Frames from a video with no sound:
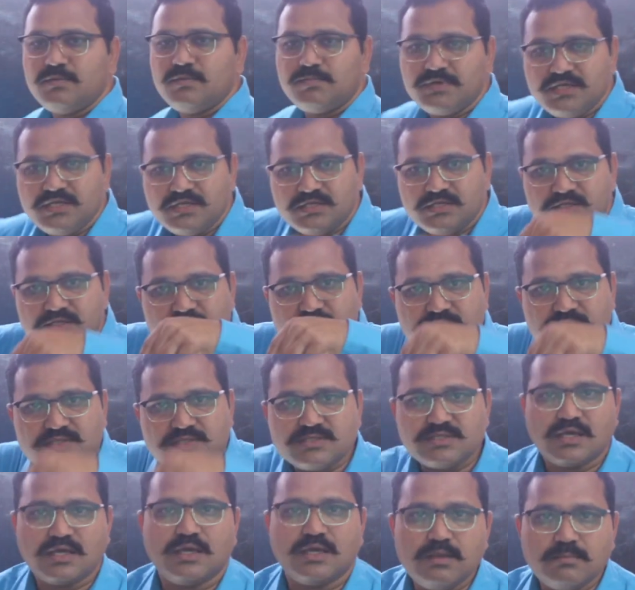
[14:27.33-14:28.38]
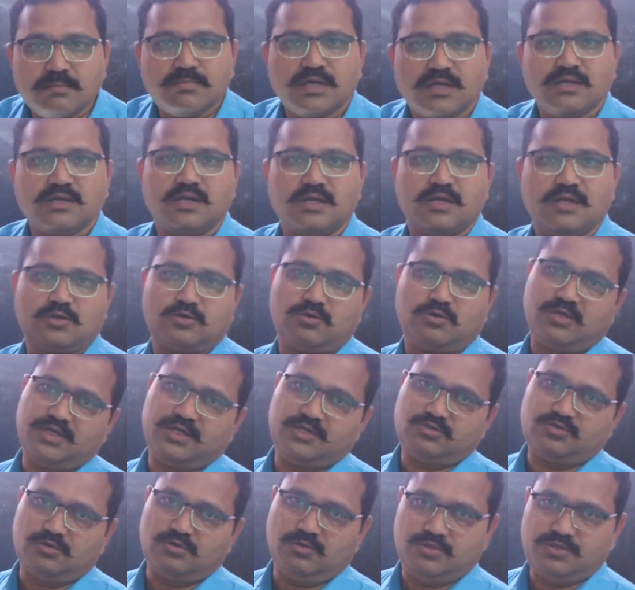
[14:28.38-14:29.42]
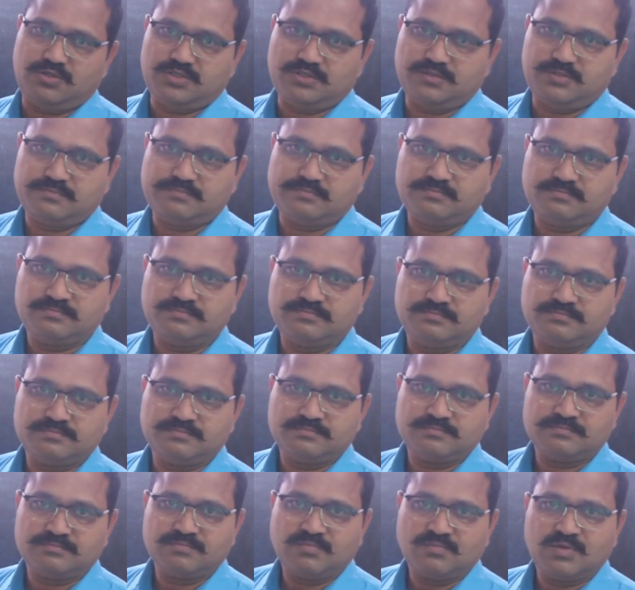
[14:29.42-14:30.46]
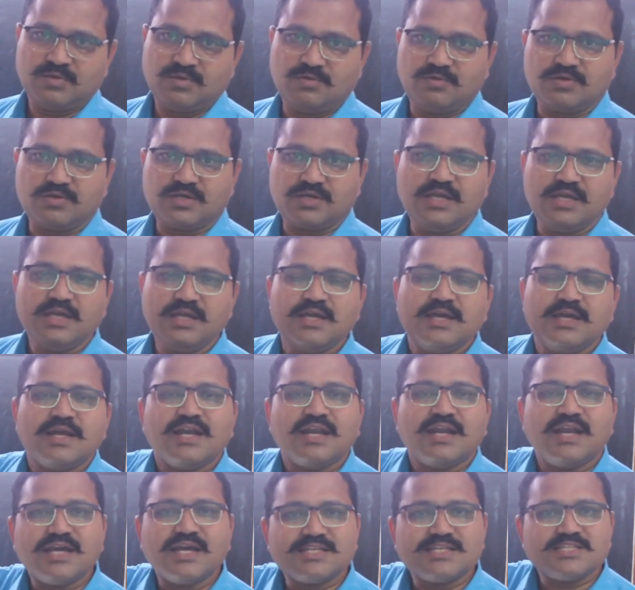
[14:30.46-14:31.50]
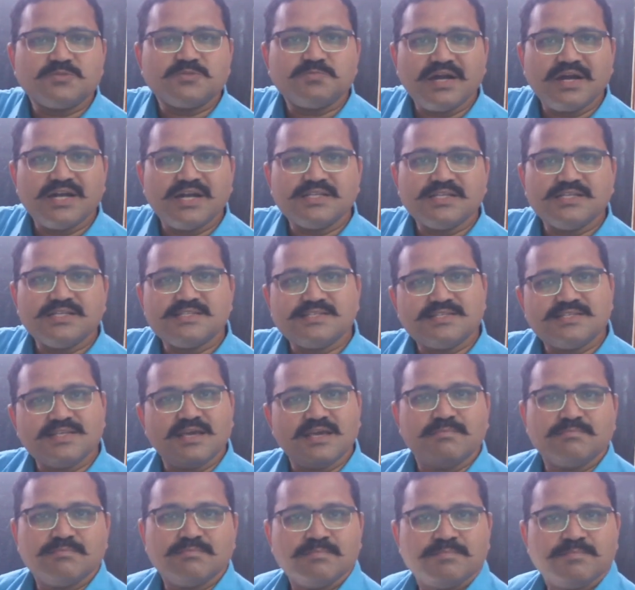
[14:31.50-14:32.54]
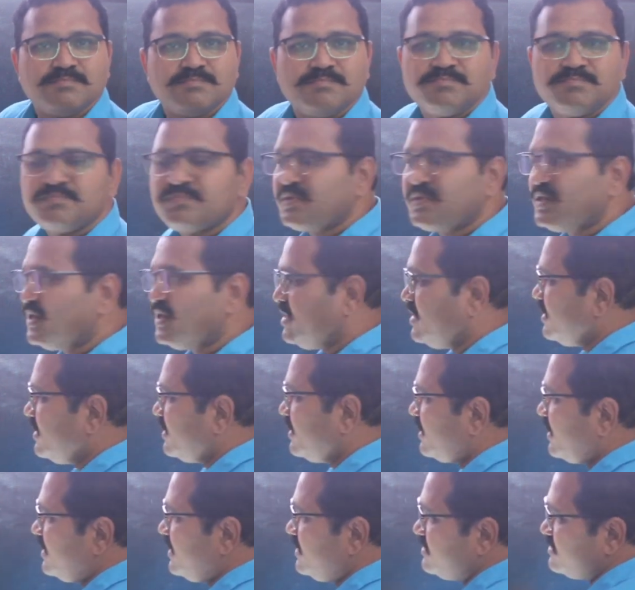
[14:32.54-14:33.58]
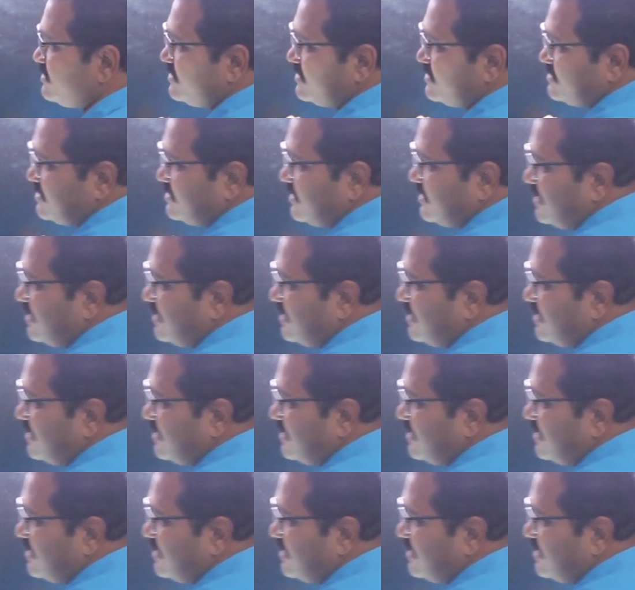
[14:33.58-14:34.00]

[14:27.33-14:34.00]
in same electrolyte solution. Okay, next part is same. Write the cell